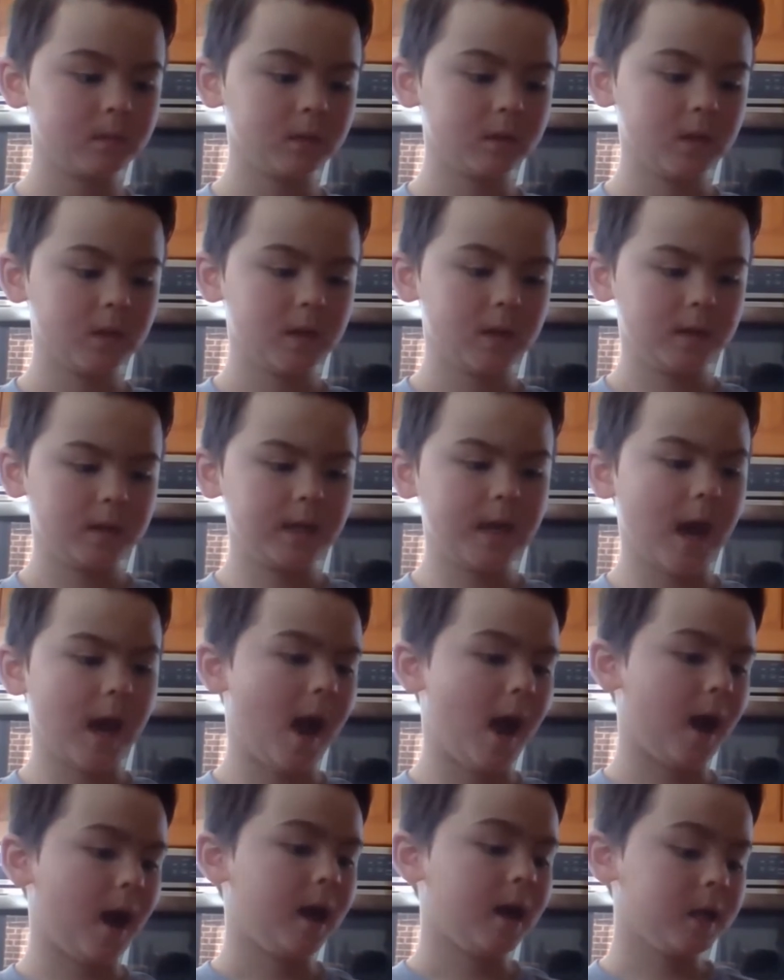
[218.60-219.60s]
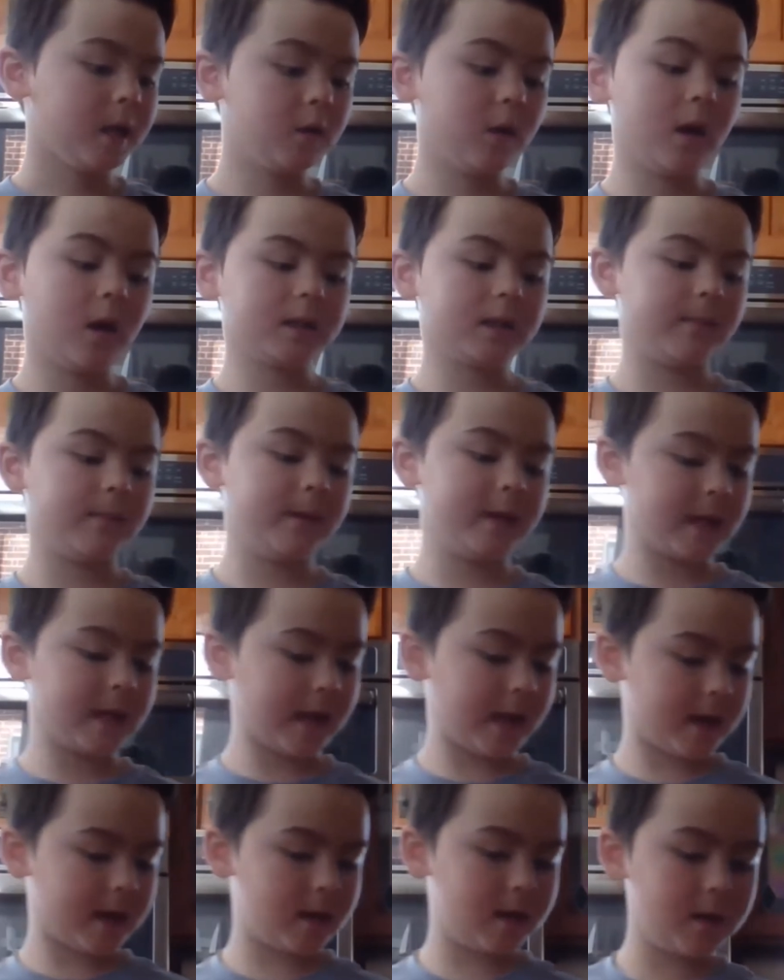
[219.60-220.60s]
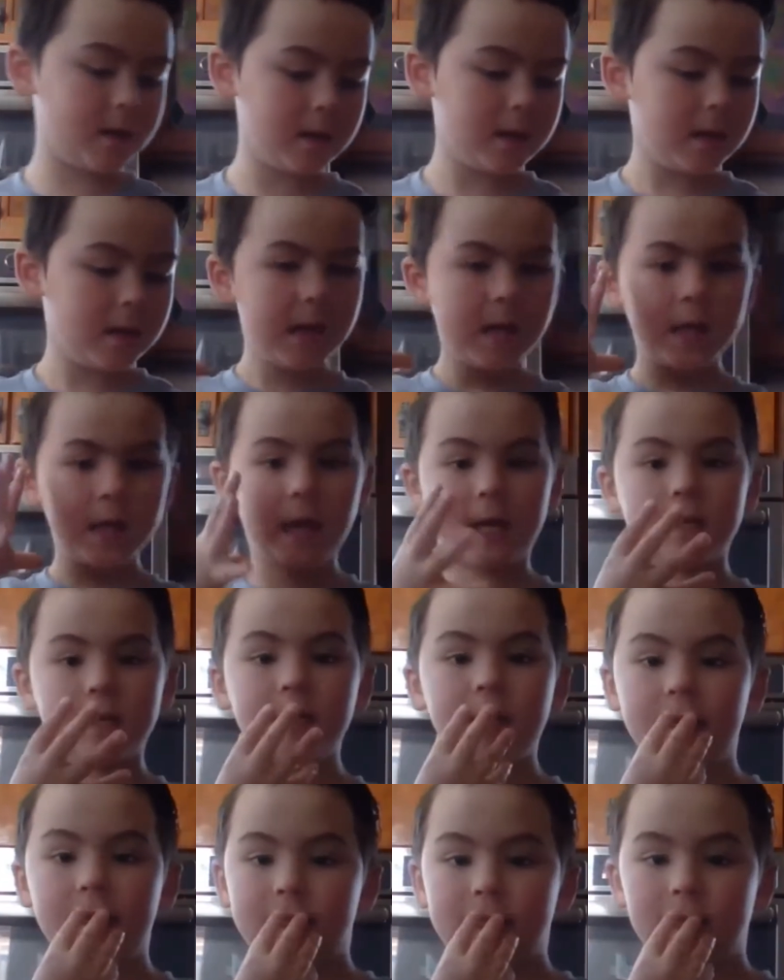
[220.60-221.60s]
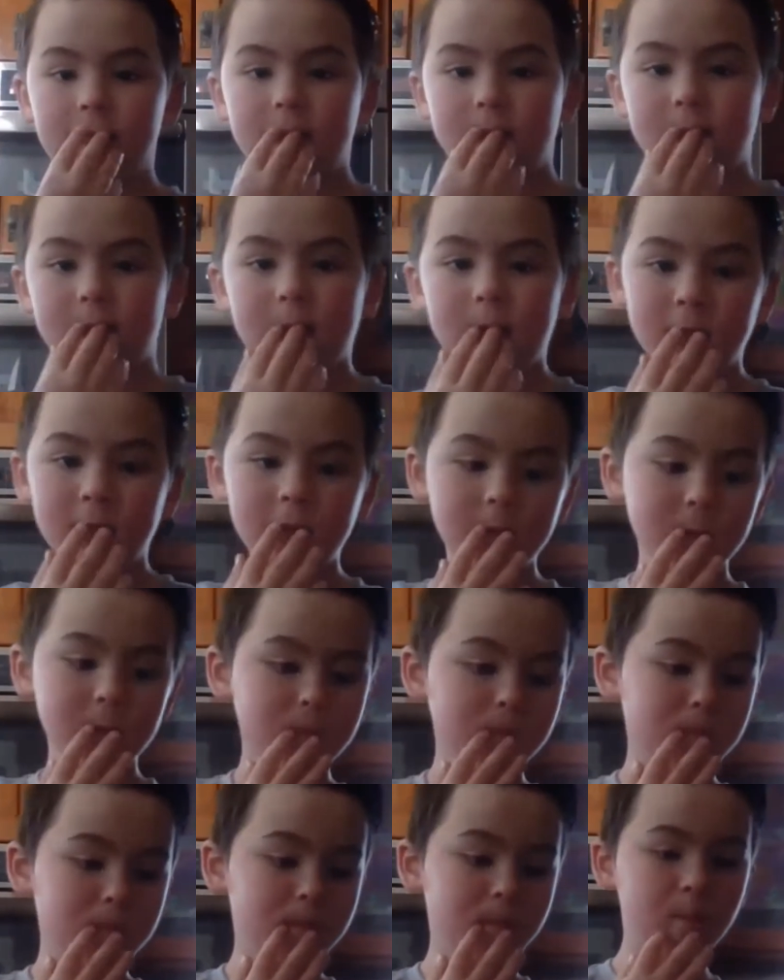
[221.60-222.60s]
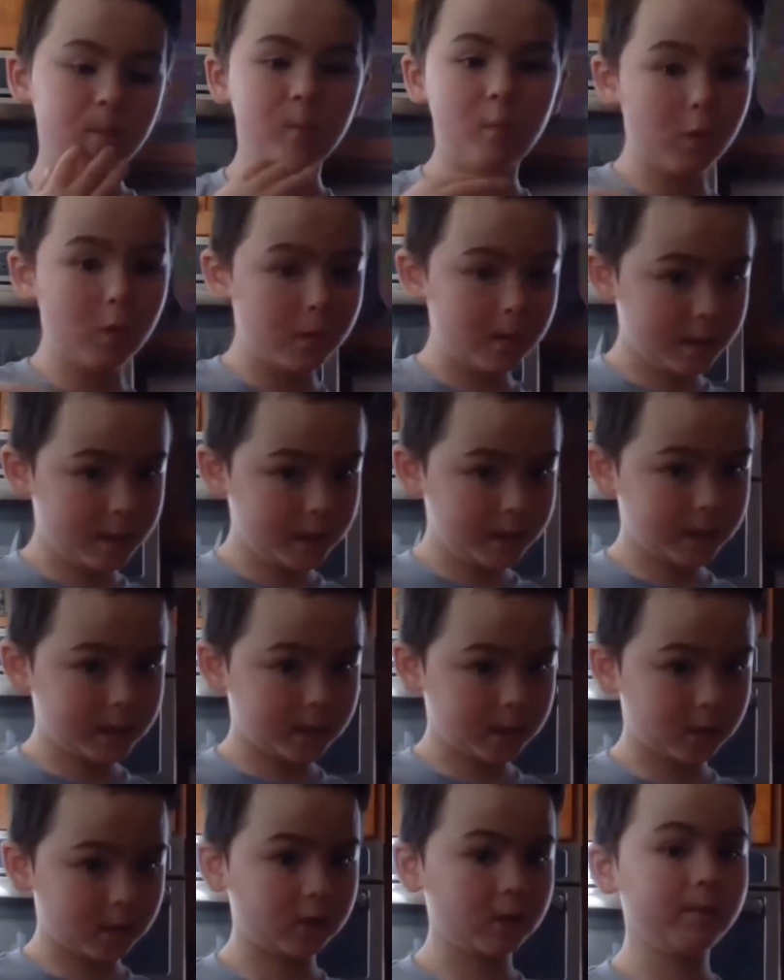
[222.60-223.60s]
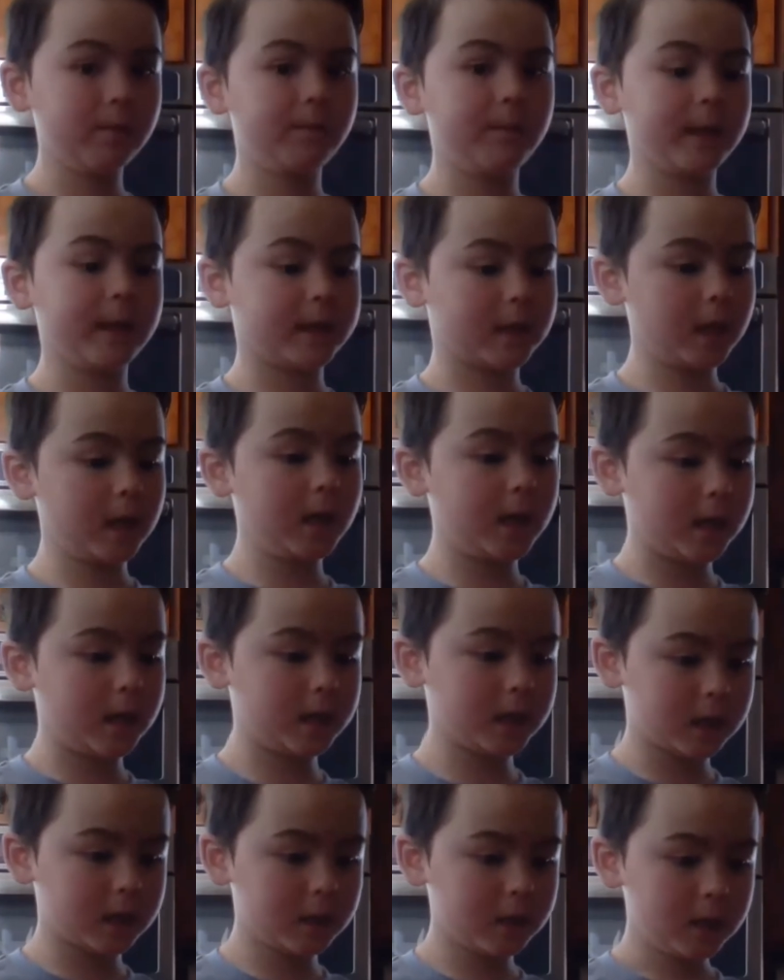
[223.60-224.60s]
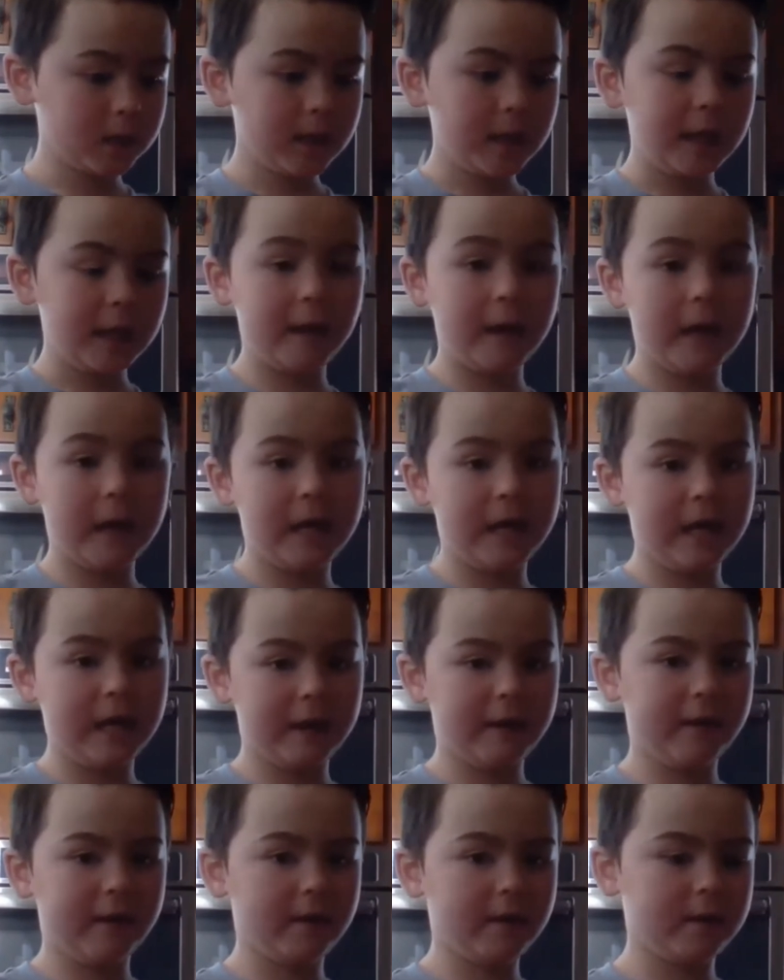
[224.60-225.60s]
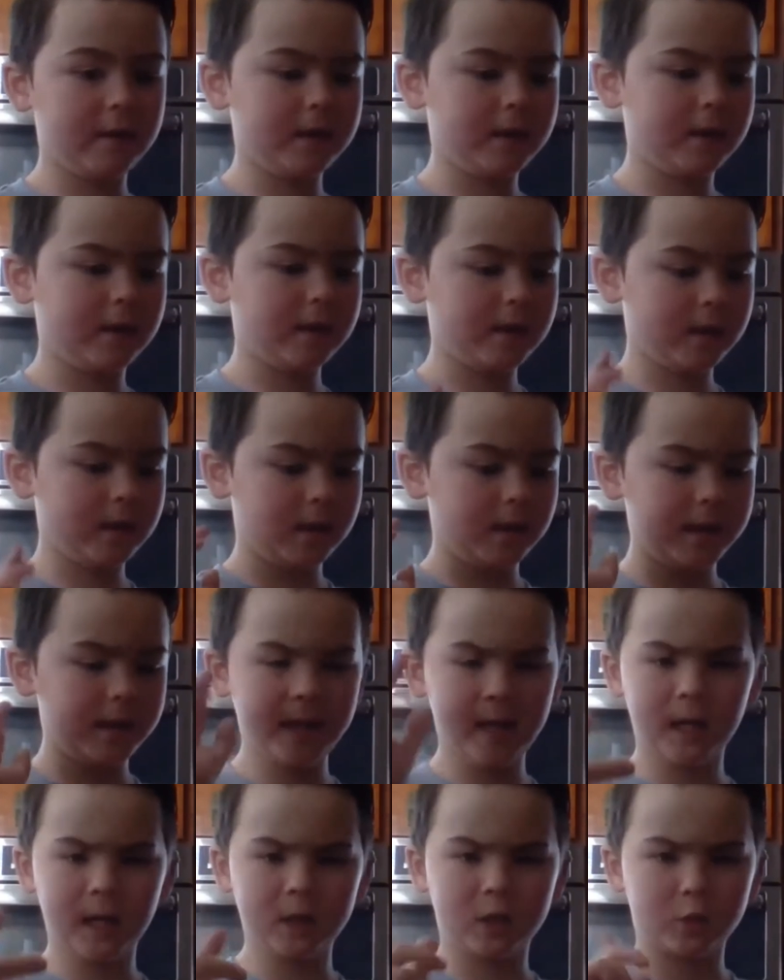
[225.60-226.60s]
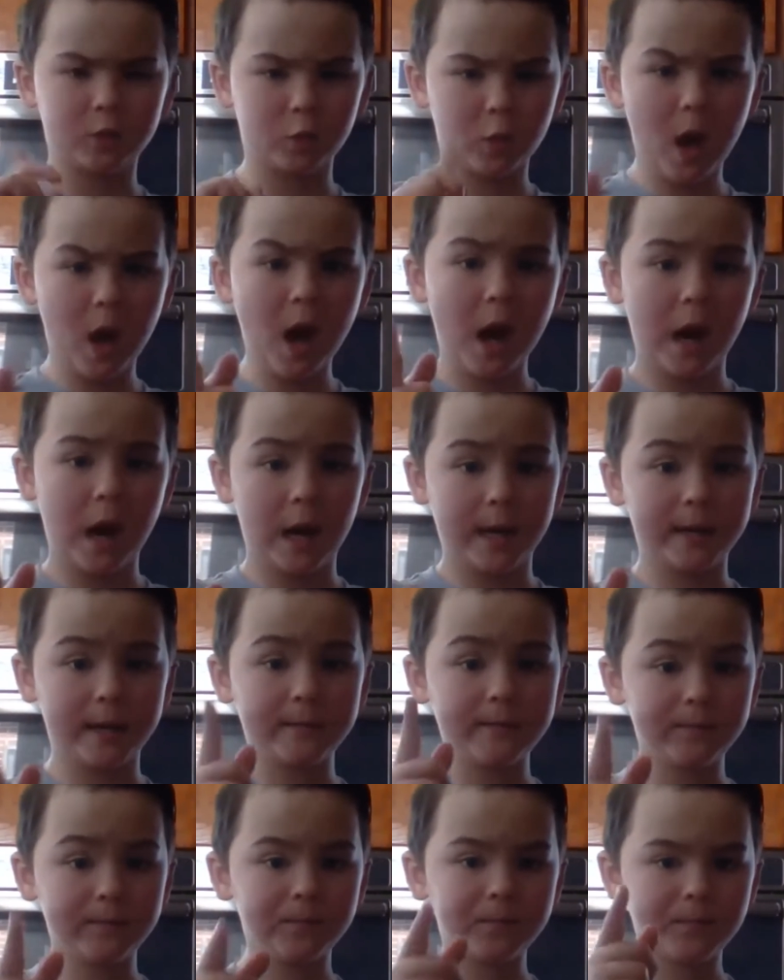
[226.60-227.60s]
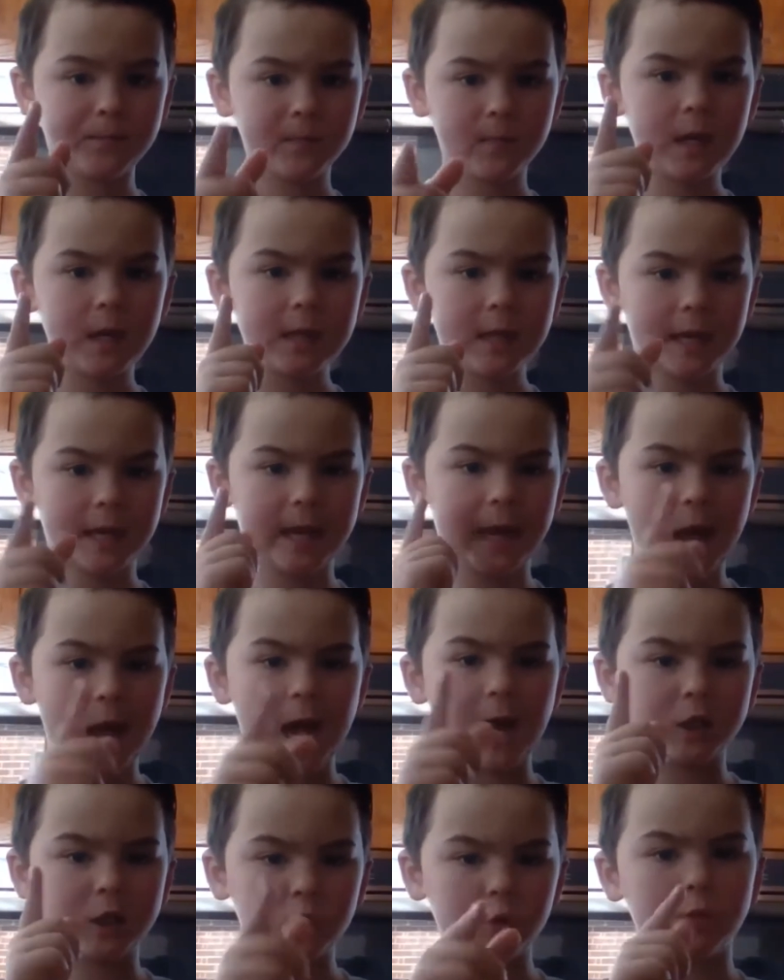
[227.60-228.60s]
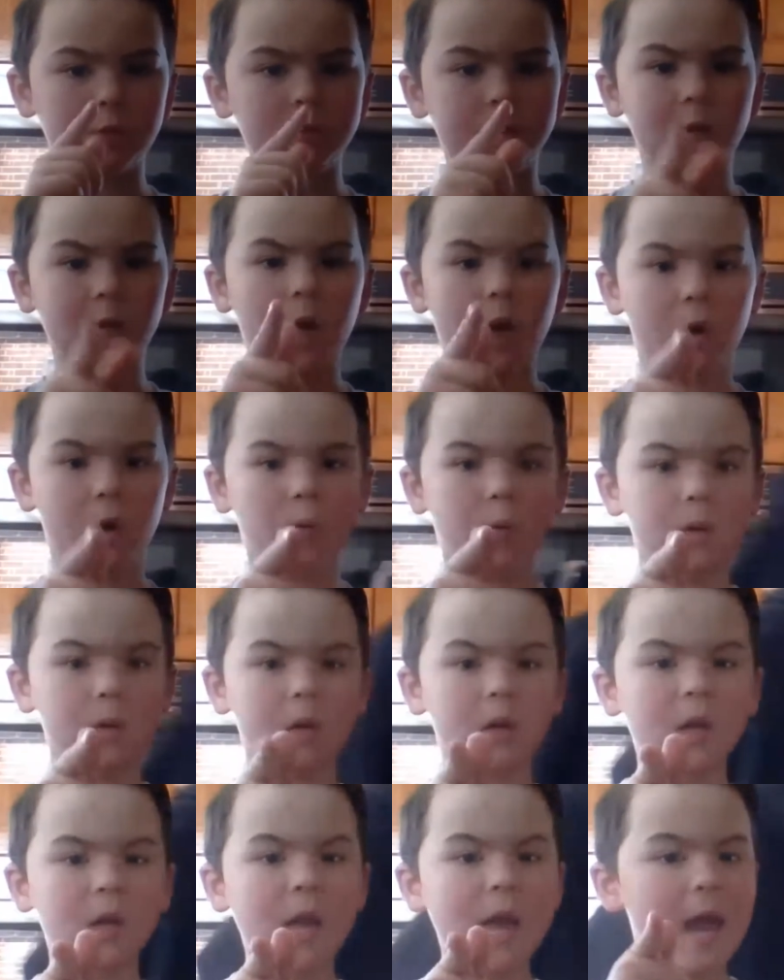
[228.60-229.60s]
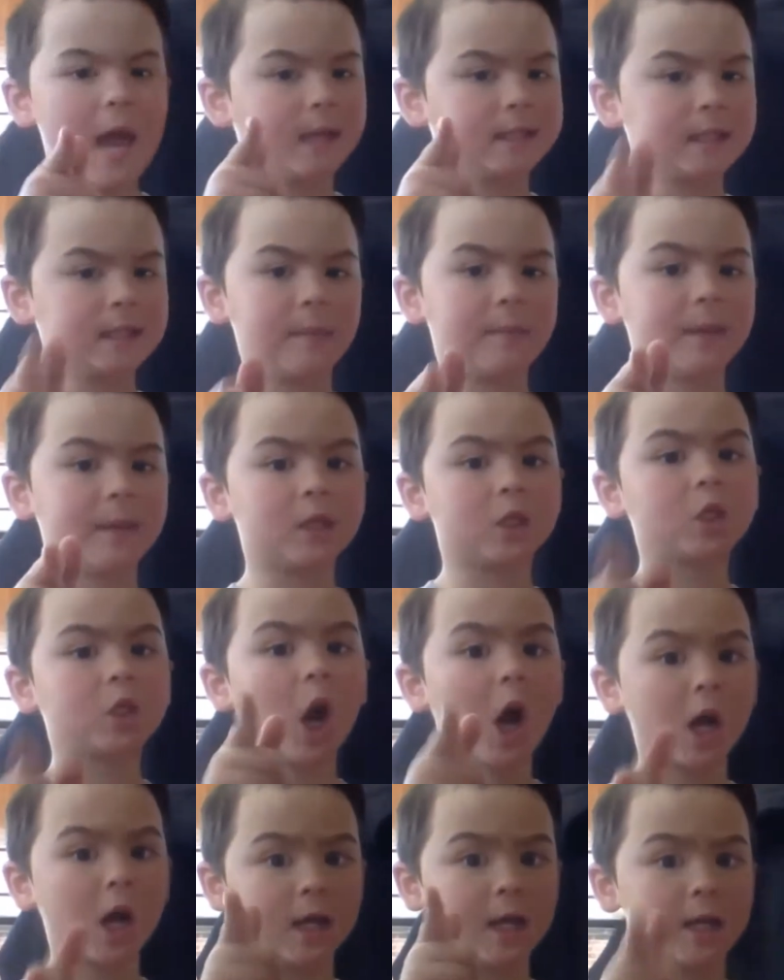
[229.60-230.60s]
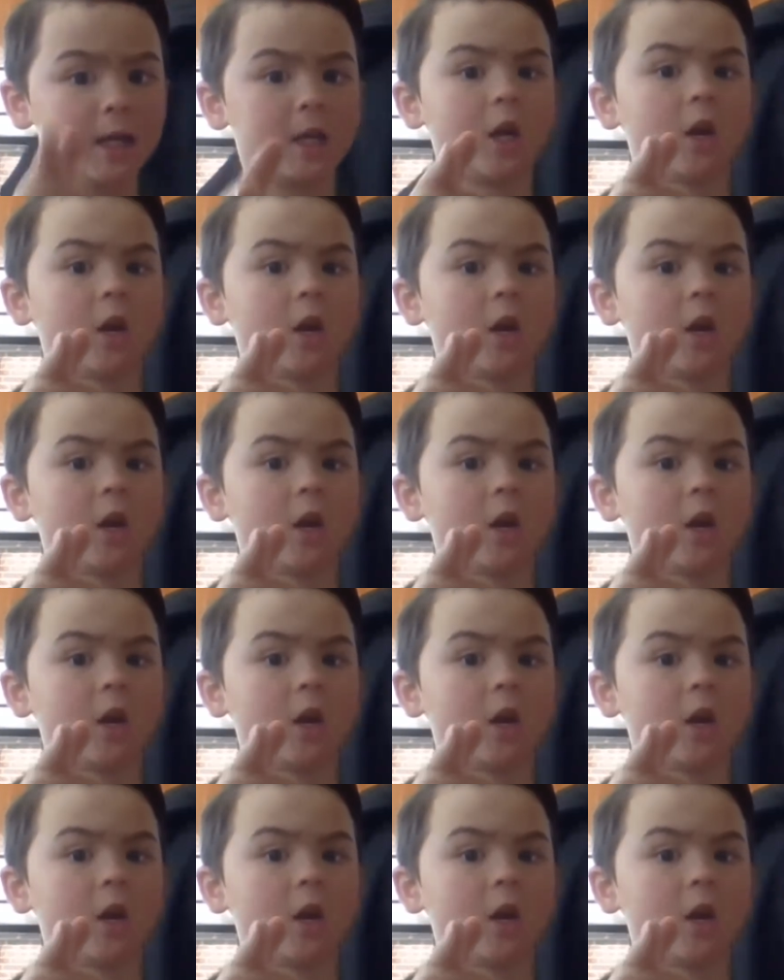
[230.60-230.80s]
Yeah, you want to be like nice and moisture because you need it dry, like actual dough. Except it's chocolate dough.